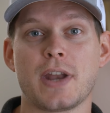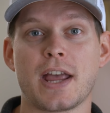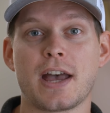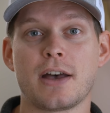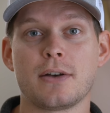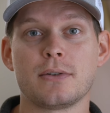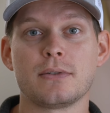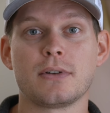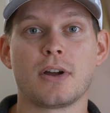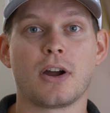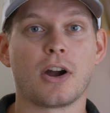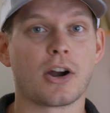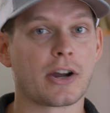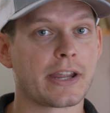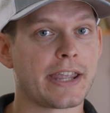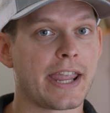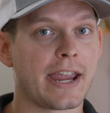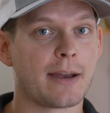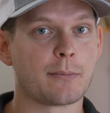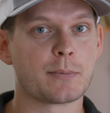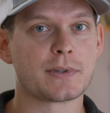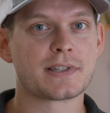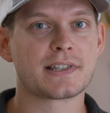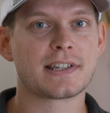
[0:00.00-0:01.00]
now our
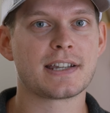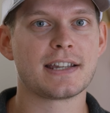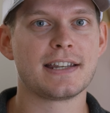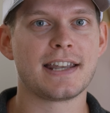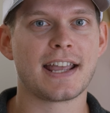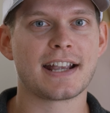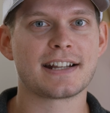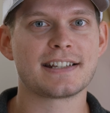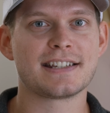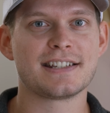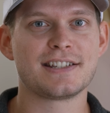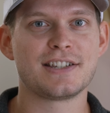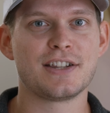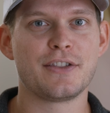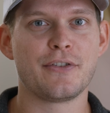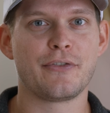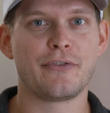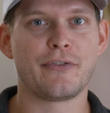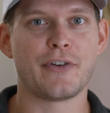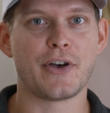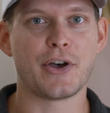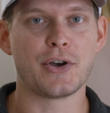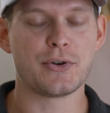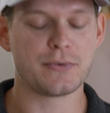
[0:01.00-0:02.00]
camera's connected to the
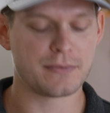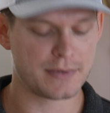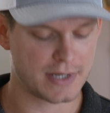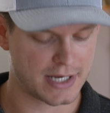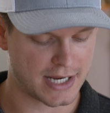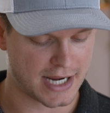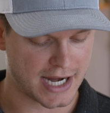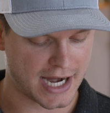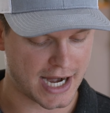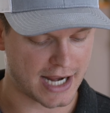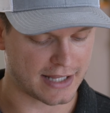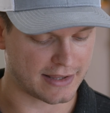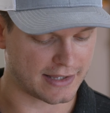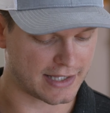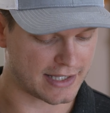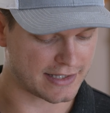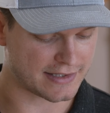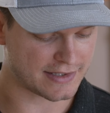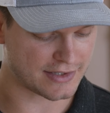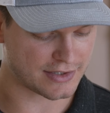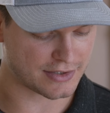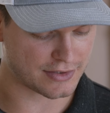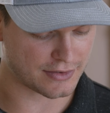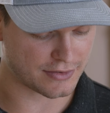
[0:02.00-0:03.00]
phone, and
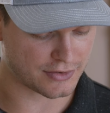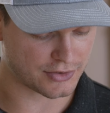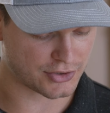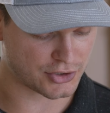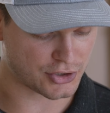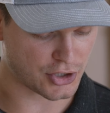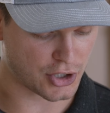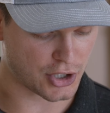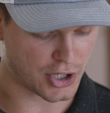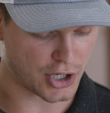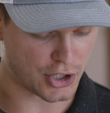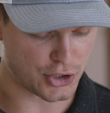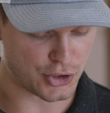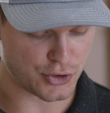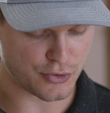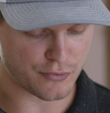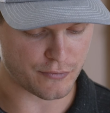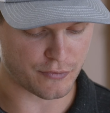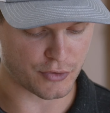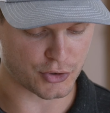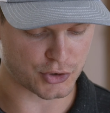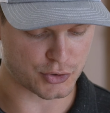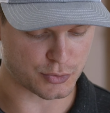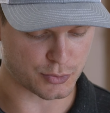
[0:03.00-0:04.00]
let's start a
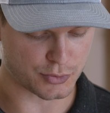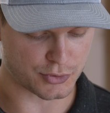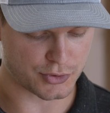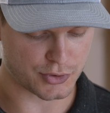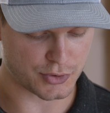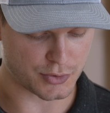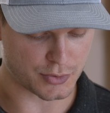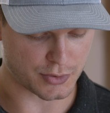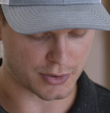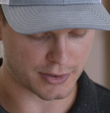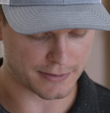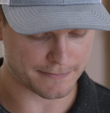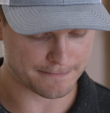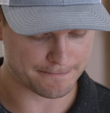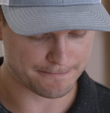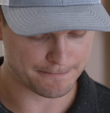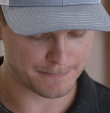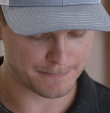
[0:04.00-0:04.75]
new virtual tour.